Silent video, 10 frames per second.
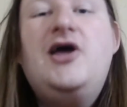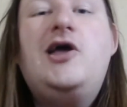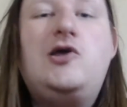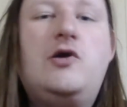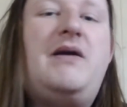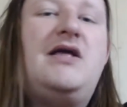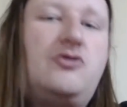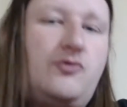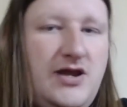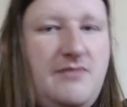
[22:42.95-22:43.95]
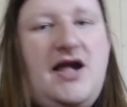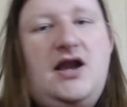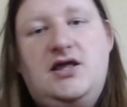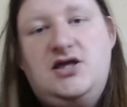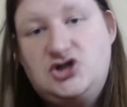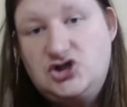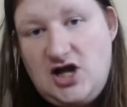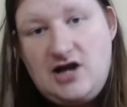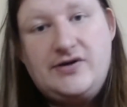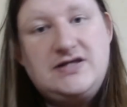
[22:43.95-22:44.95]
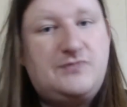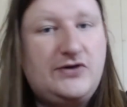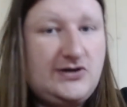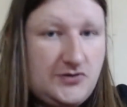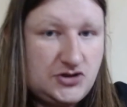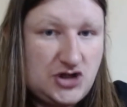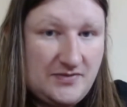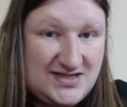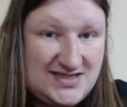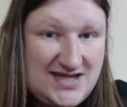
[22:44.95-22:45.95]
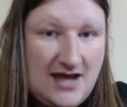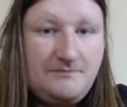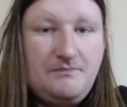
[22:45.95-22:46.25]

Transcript: You pay 3 mana and get your Shattering Spree to do the job instead.